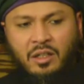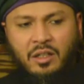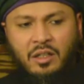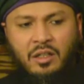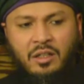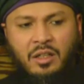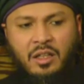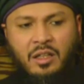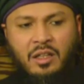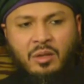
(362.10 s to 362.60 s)

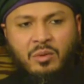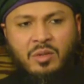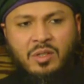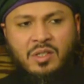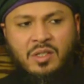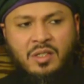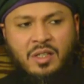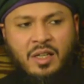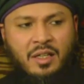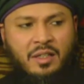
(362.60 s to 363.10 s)
Then they were
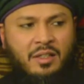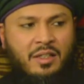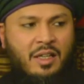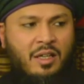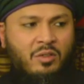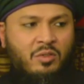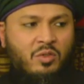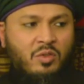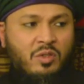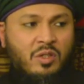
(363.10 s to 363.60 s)
sent down
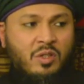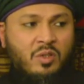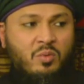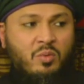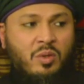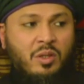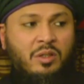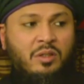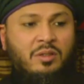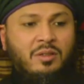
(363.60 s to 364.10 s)
to this
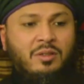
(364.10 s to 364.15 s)
world.